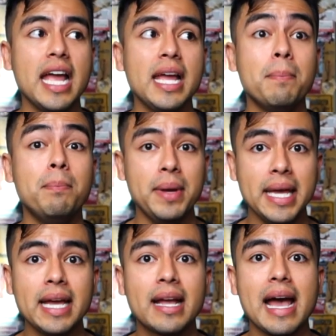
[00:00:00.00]
a
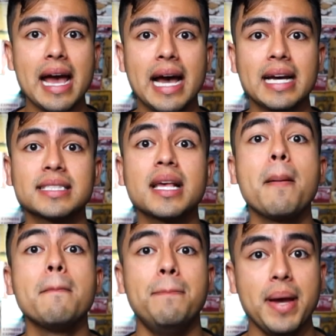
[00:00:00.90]
big ass
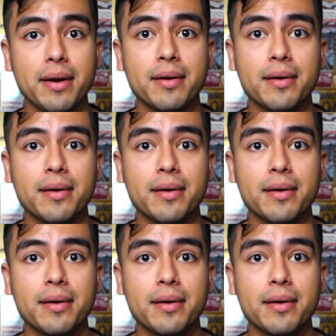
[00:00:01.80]
bear.